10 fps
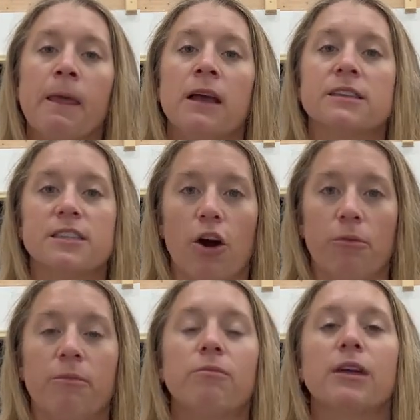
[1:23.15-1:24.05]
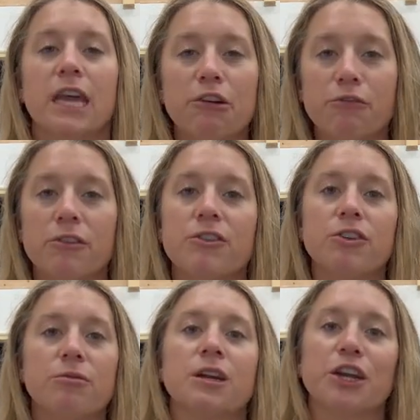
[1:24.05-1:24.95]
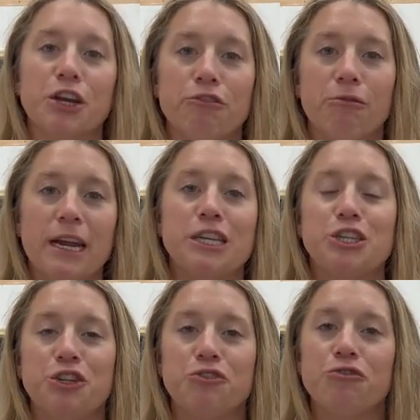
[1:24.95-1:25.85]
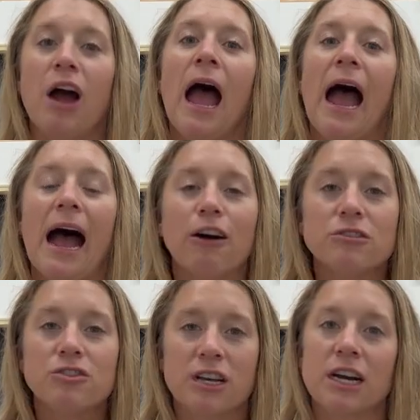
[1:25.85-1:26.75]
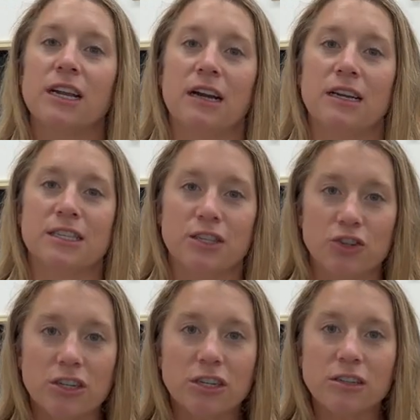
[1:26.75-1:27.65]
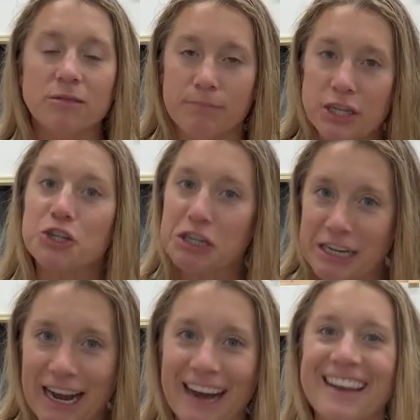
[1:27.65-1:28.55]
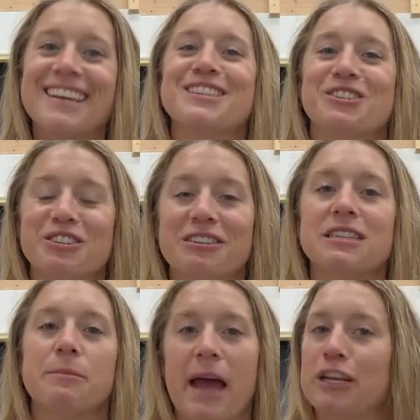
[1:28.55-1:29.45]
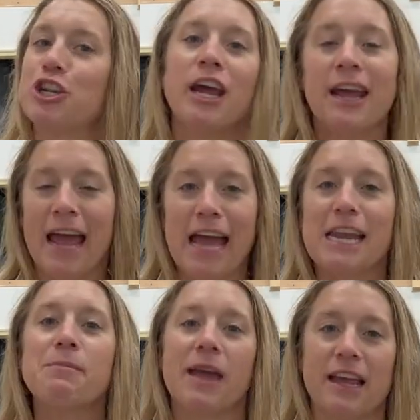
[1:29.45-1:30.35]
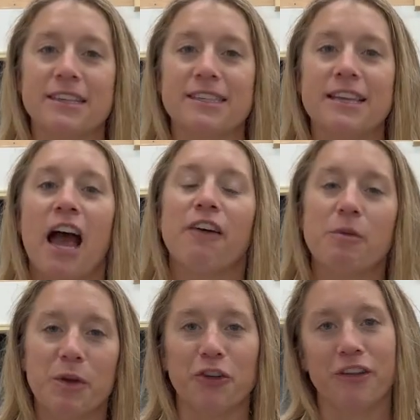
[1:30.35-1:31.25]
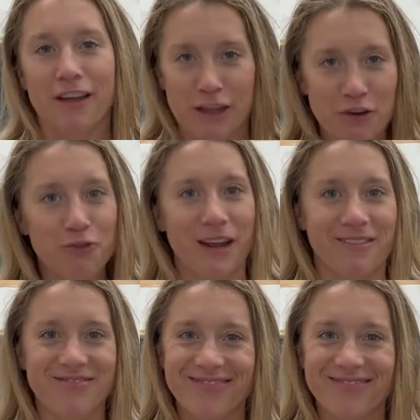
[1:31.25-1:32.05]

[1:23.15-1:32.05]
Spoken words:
So without further ado, we're gonna go right to how to cut a circle, measure and cut a circle to match any base of a build that you're doing.